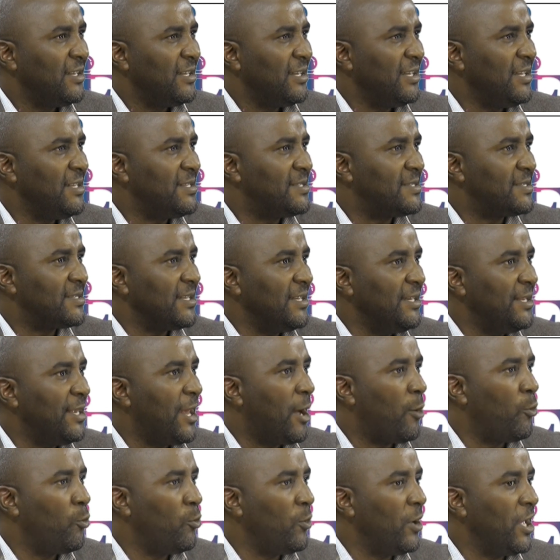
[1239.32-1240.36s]
it's in
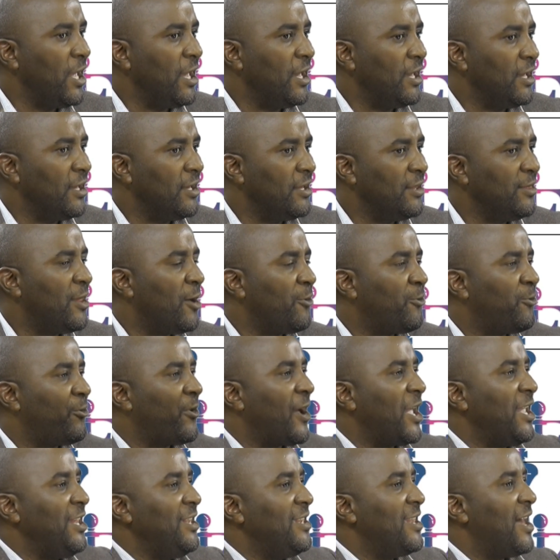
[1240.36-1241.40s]
a way the
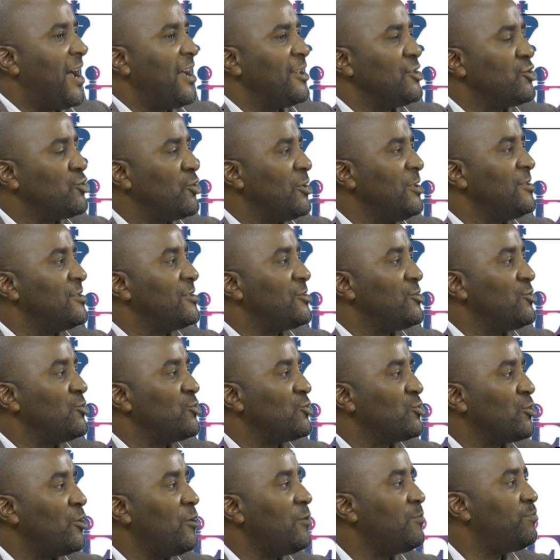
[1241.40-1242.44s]
financial
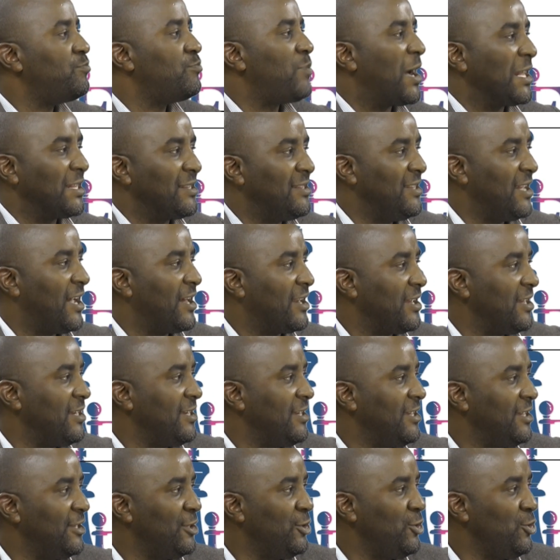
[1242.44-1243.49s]
institution
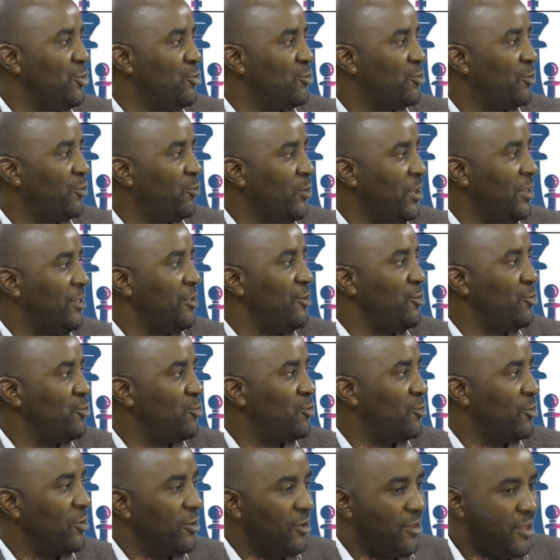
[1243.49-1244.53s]
partnering in you with
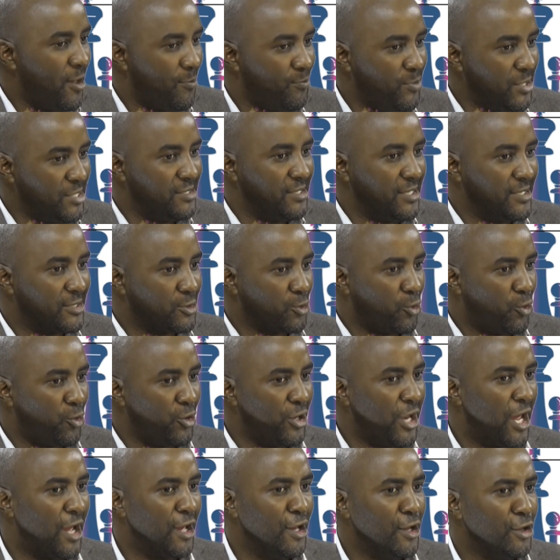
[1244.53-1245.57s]
you, the business
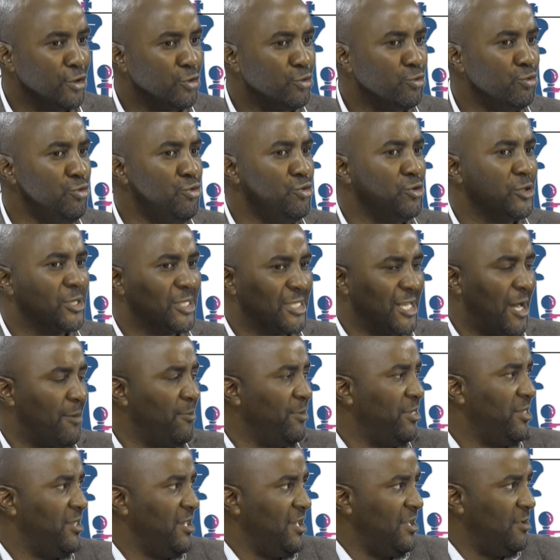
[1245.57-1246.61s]
owner, to do
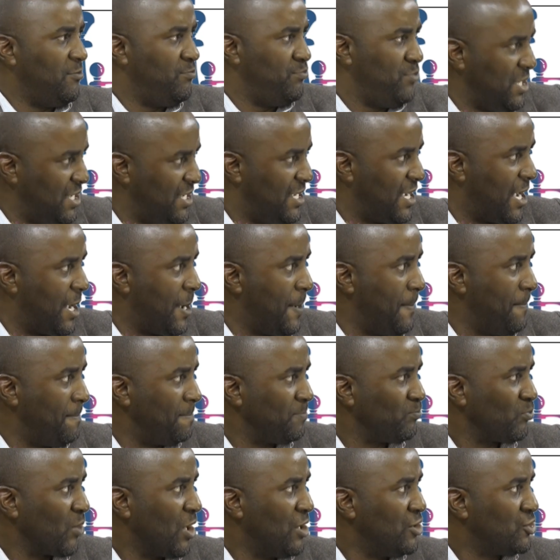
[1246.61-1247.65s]
something bigger
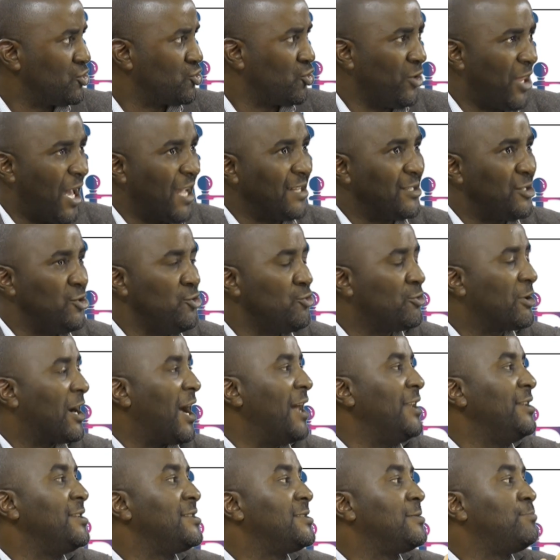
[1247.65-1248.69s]
so that you
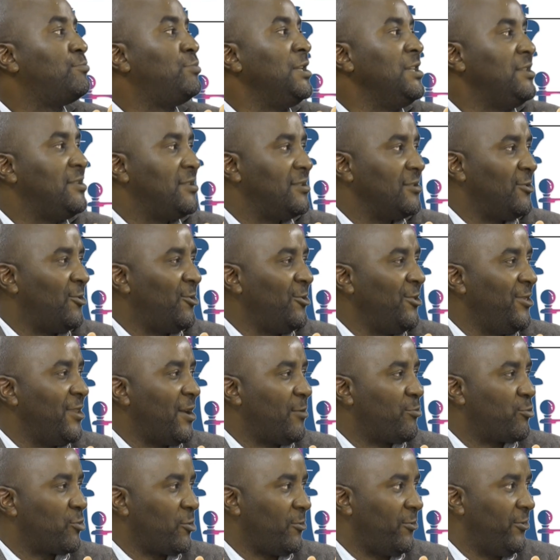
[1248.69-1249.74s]
can split on the
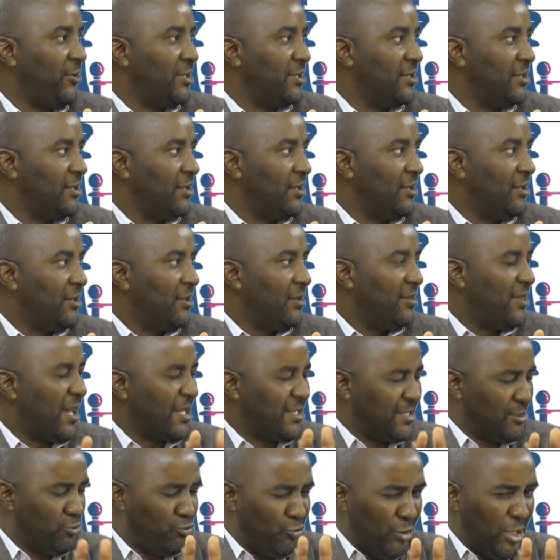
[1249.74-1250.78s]
profit. Mm.
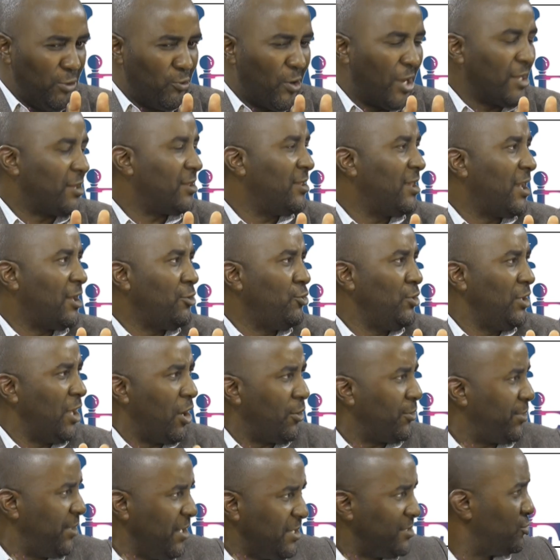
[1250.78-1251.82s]
That's really what they are doing.
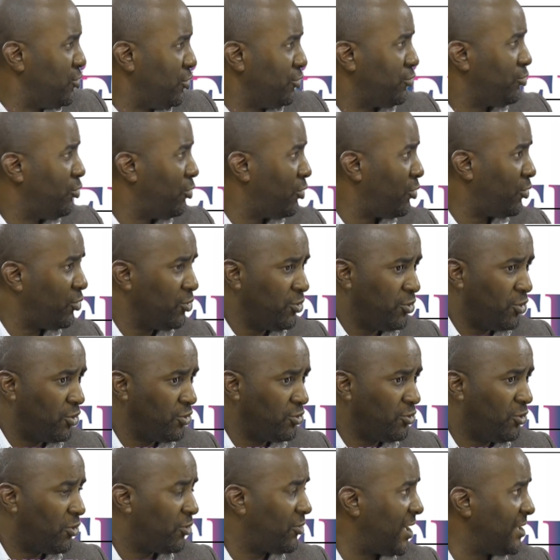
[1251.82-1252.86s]
Now things don't
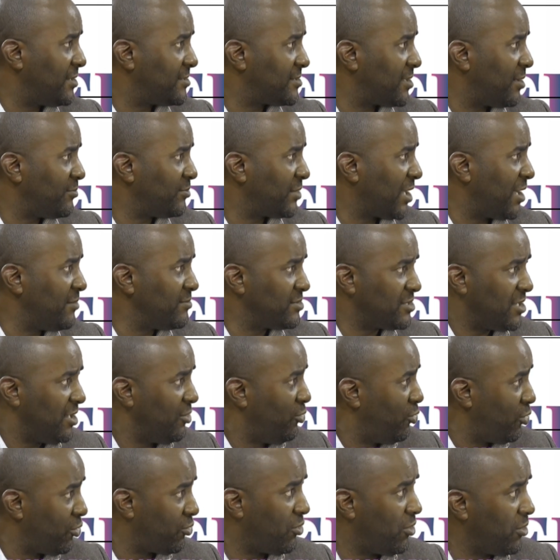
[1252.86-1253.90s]
go right sometimes, they
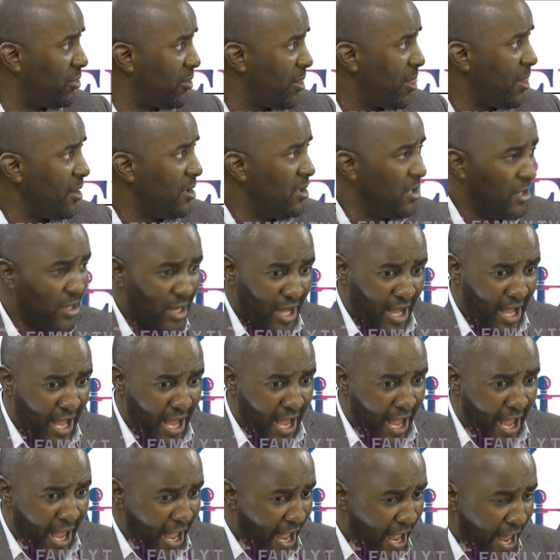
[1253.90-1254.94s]
go wrong.
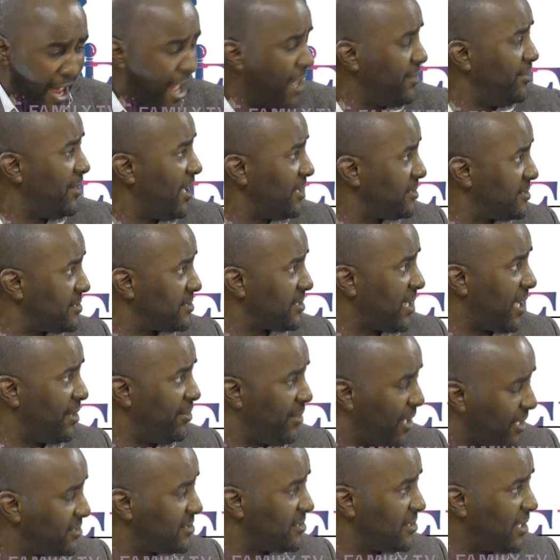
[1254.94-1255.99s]
And
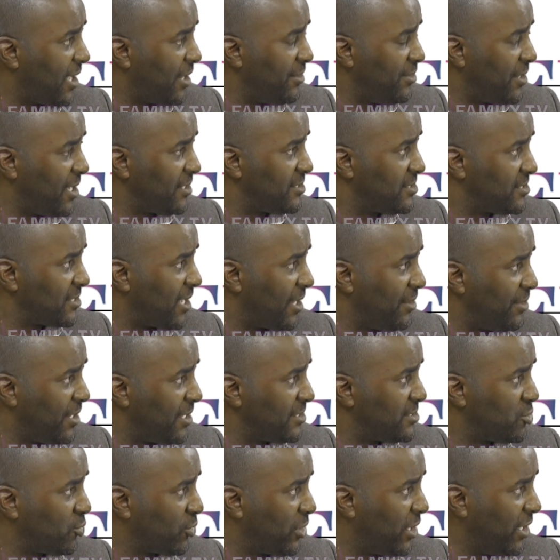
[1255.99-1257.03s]

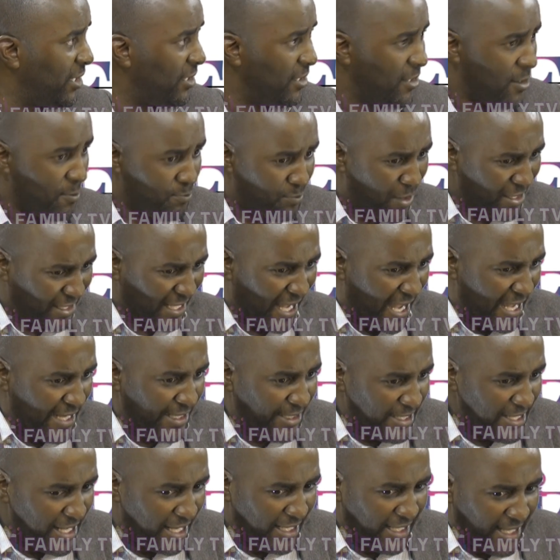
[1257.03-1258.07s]
that's okay. But
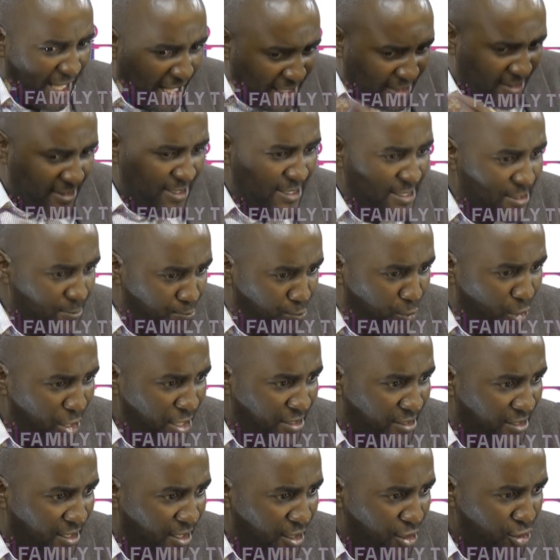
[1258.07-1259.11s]
ideally at this
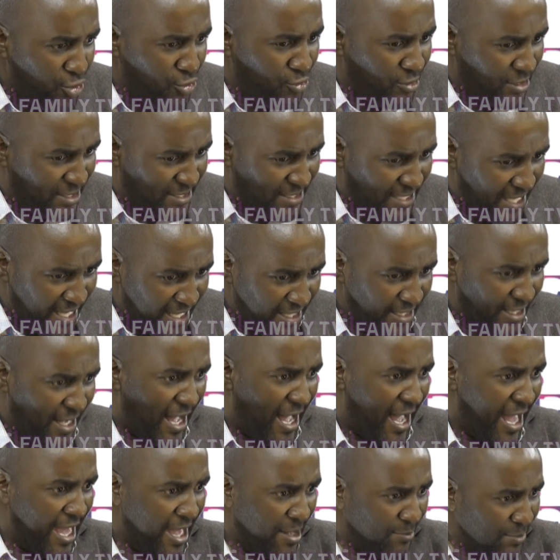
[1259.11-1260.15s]
point you're saying
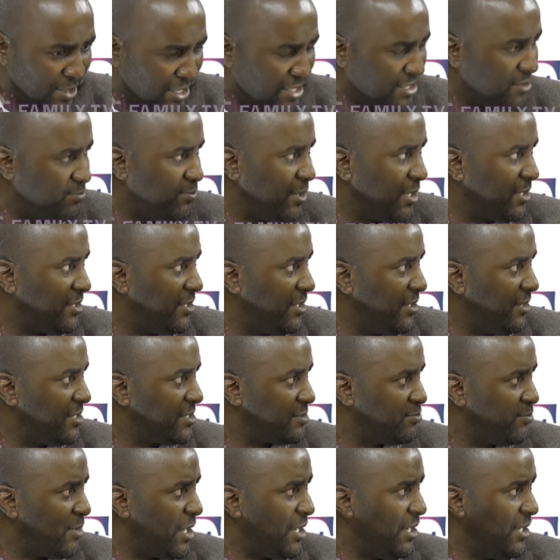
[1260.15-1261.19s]
I am expecting
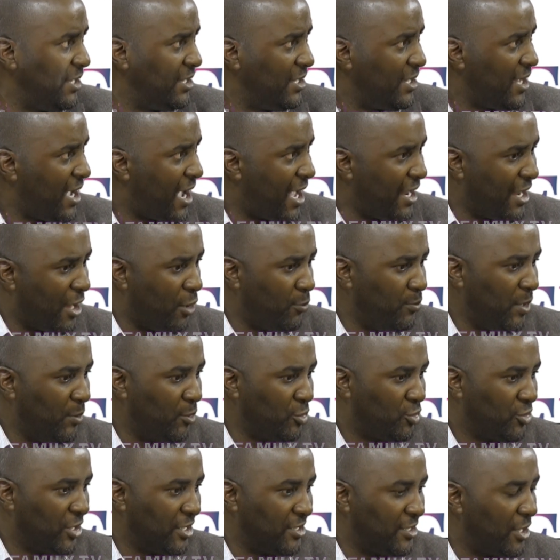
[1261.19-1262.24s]
this money and I'll be able
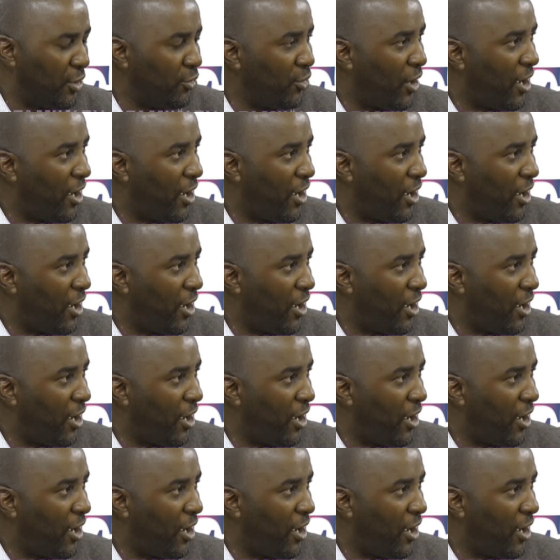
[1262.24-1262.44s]
to get. Now